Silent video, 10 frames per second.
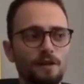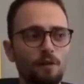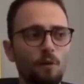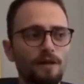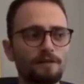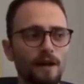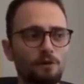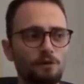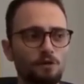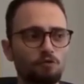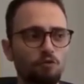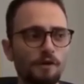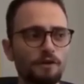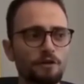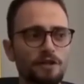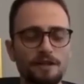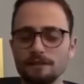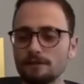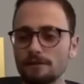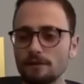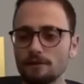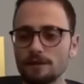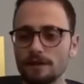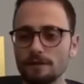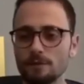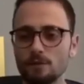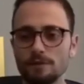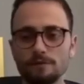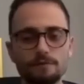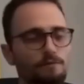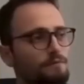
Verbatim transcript: Like, when in doubt, just run your king to the other side of the board.